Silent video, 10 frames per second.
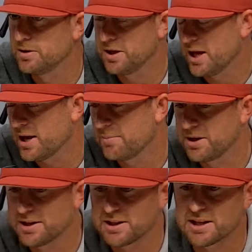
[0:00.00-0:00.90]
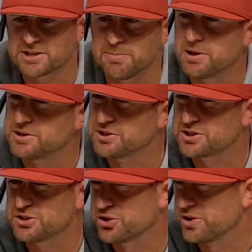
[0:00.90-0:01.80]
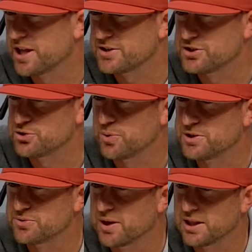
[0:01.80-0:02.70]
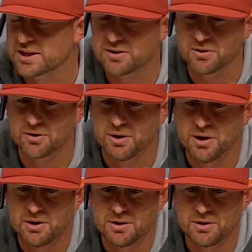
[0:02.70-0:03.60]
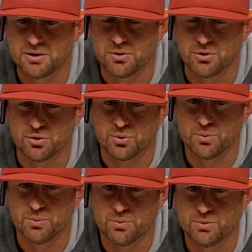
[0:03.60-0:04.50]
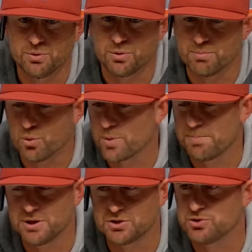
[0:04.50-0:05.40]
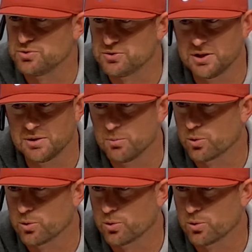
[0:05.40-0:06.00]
Yeah, I mean, I think that's big just because you're in that situation, right? Like you the more pitches you see, the more